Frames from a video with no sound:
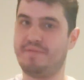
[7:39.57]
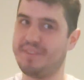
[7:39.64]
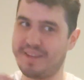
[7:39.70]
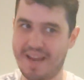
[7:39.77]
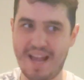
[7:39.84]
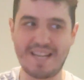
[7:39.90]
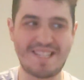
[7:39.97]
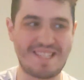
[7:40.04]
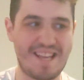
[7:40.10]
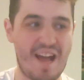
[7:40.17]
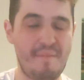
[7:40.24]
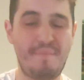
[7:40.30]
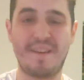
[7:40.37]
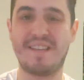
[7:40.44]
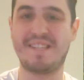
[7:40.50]
the next
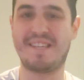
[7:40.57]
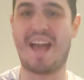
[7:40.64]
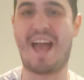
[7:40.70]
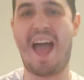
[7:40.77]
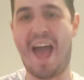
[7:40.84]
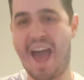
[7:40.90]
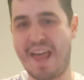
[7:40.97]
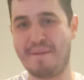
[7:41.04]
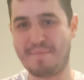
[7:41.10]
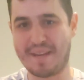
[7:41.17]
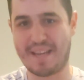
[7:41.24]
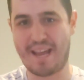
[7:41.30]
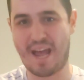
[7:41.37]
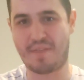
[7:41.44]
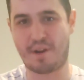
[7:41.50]
step is to add them
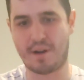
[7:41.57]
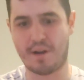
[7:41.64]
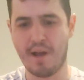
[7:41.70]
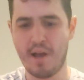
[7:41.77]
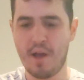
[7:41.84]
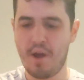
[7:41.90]
together.